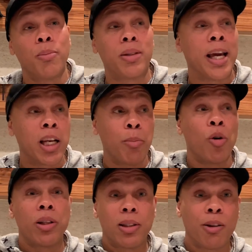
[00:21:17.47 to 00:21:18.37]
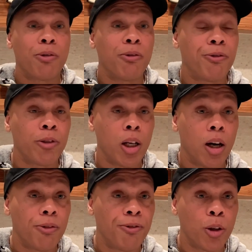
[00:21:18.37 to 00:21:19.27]
taking them on these different
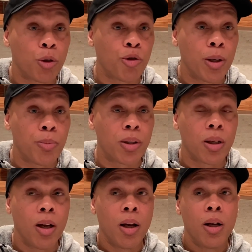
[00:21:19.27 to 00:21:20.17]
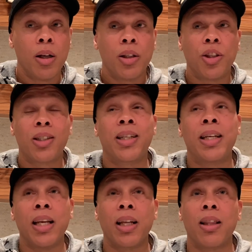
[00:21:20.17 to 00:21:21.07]
field trips, just
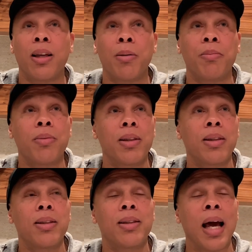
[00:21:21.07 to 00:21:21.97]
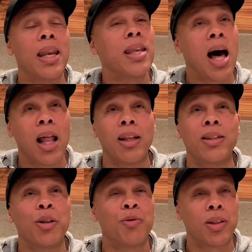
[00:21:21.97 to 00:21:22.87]
getting them that
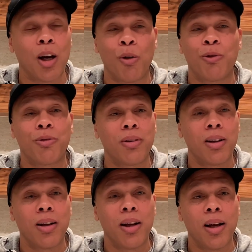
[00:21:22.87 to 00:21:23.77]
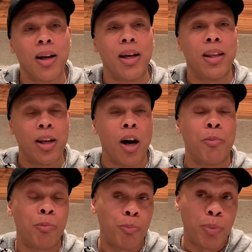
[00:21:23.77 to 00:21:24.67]
knowledge of self. And then
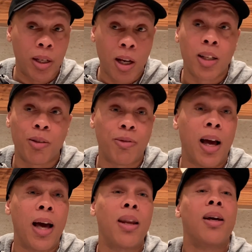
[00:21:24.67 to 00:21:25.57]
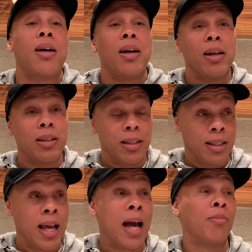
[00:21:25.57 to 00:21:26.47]
because of that,
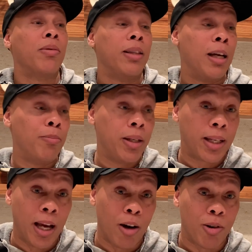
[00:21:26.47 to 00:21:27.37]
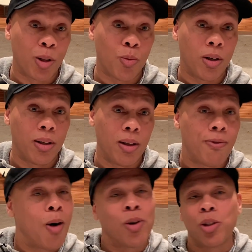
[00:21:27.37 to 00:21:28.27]
that led me to KRS-One. If
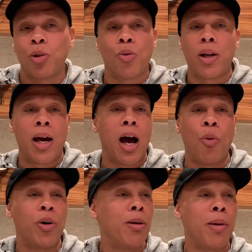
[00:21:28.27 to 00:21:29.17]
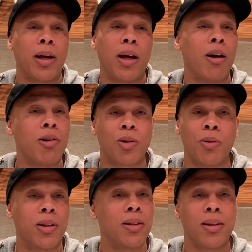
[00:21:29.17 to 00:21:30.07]
I wasn't doing that, I wouldn't have met
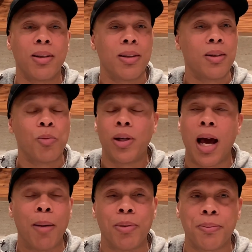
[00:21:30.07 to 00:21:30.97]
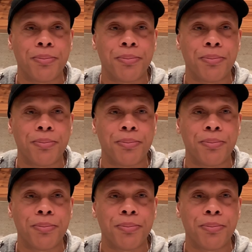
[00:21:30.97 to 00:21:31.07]
KRS-One. Wouldn't happen.